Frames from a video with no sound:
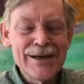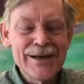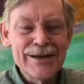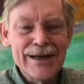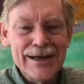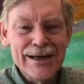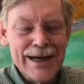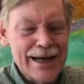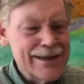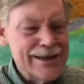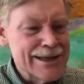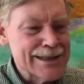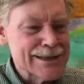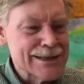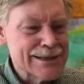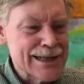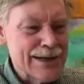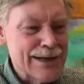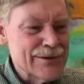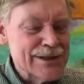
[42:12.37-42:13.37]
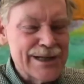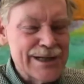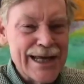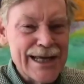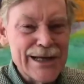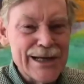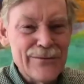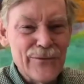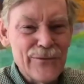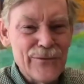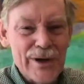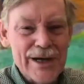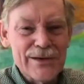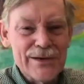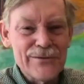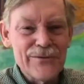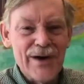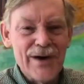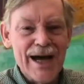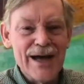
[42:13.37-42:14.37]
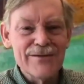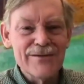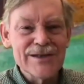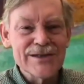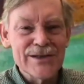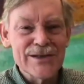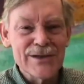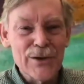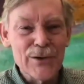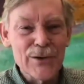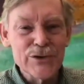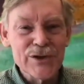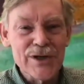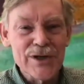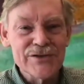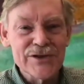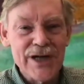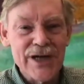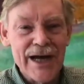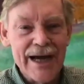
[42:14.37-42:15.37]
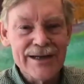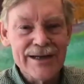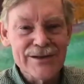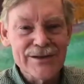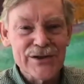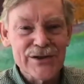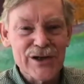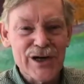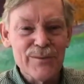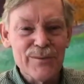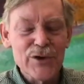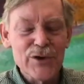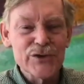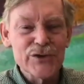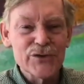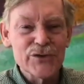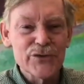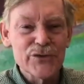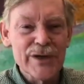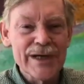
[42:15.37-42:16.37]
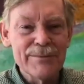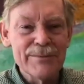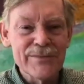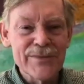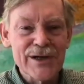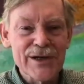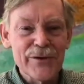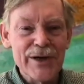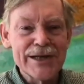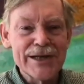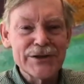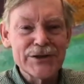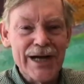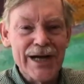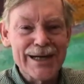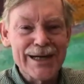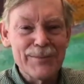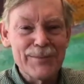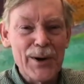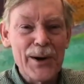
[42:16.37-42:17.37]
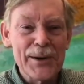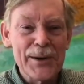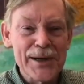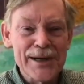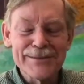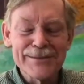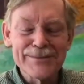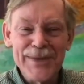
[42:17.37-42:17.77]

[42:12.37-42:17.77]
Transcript: in, I think, 1784-85, is the notion of China as the commercial dream, the great China market,